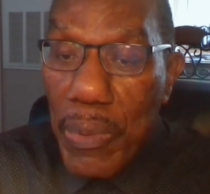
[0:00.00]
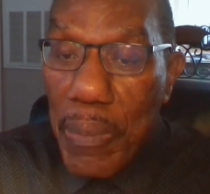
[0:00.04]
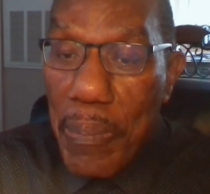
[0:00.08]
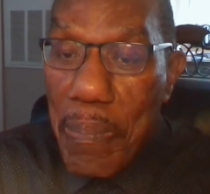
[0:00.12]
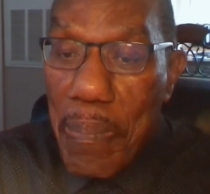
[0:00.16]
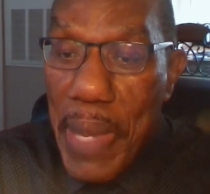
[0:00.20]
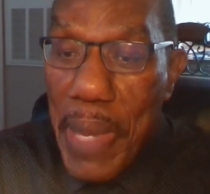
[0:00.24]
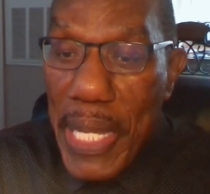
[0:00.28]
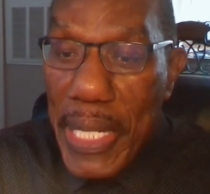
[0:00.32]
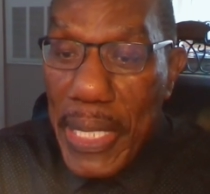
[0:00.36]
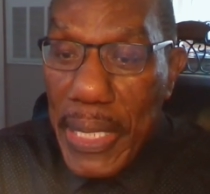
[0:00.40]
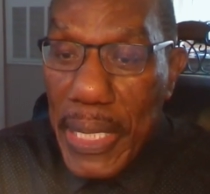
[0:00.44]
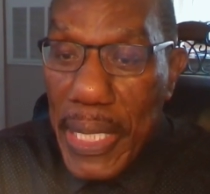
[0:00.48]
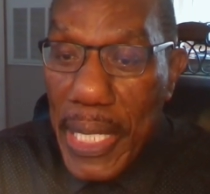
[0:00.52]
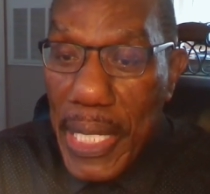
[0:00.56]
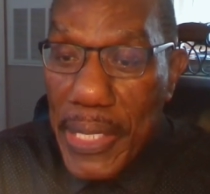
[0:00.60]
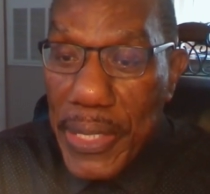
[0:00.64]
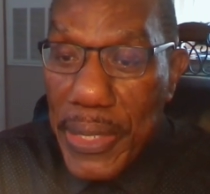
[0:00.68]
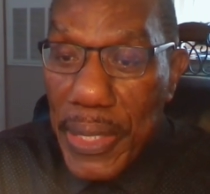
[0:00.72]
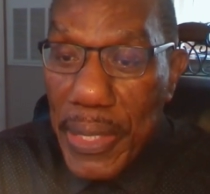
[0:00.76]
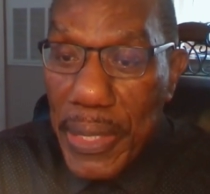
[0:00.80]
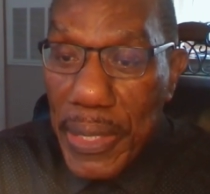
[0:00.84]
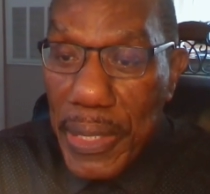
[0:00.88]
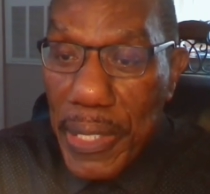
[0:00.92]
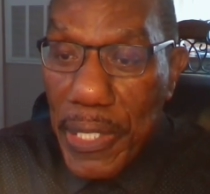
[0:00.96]

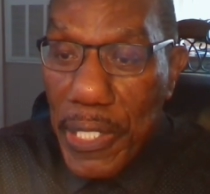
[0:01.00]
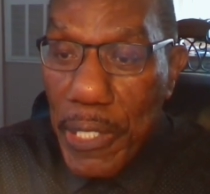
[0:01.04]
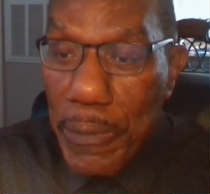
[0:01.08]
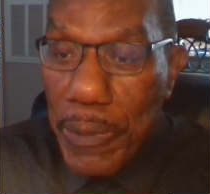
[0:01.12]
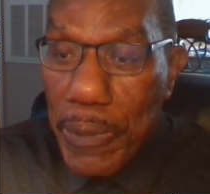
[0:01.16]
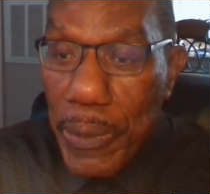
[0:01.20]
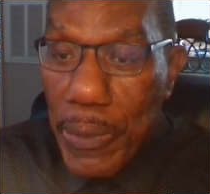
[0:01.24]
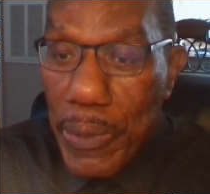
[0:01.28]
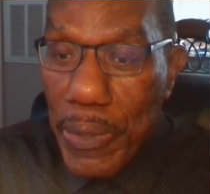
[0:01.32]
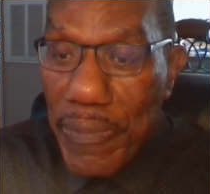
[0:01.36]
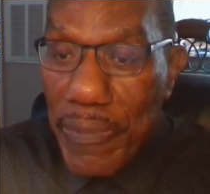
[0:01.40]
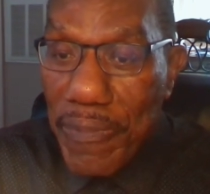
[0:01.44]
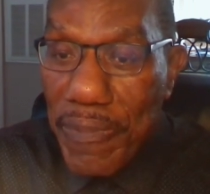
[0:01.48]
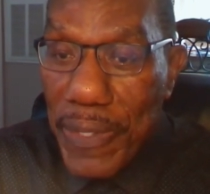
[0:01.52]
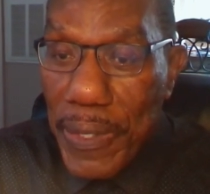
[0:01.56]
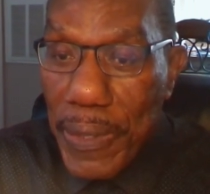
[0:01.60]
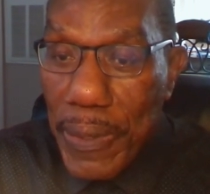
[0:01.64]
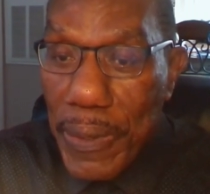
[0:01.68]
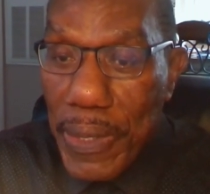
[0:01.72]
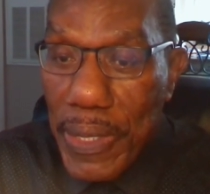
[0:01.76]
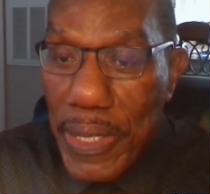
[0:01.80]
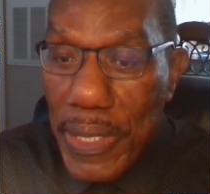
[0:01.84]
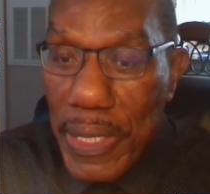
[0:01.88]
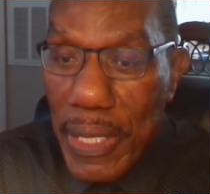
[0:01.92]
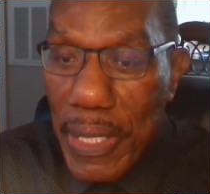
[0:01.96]
Medication therapy
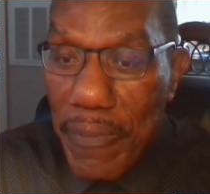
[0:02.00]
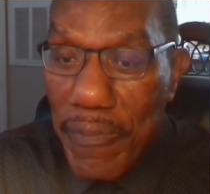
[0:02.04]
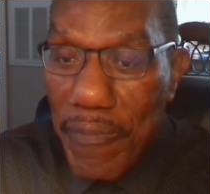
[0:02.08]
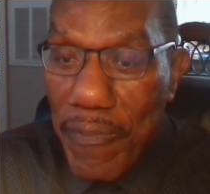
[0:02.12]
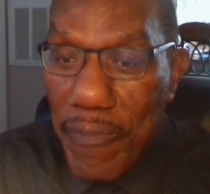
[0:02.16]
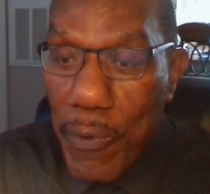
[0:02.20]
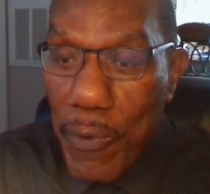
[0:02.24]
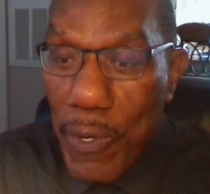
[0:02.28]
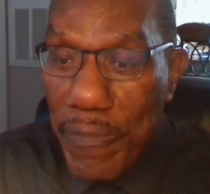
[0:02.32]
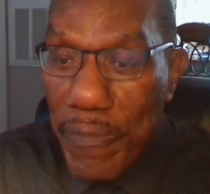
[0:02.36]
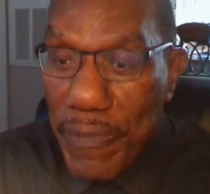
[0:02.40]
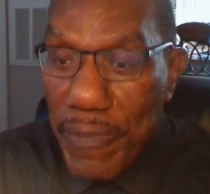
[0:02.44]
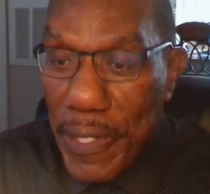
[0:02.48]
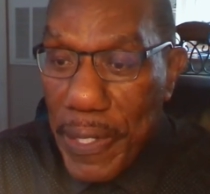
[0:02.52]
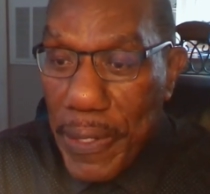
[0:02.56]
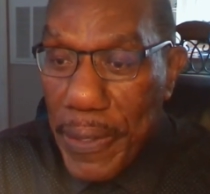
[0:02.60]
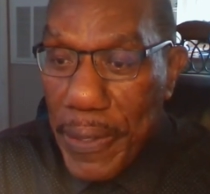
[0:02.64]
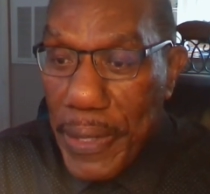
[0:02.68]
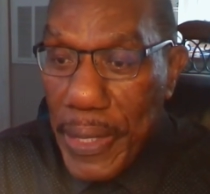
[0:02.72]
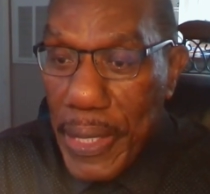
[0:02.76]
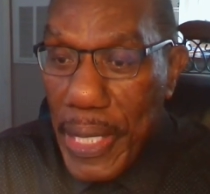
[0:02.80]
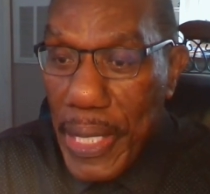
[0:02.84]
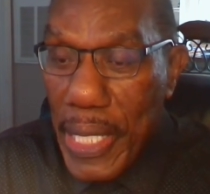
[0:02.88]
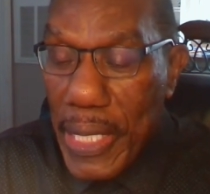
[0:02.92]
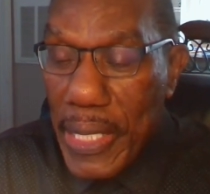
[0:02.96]
review is a fourth area.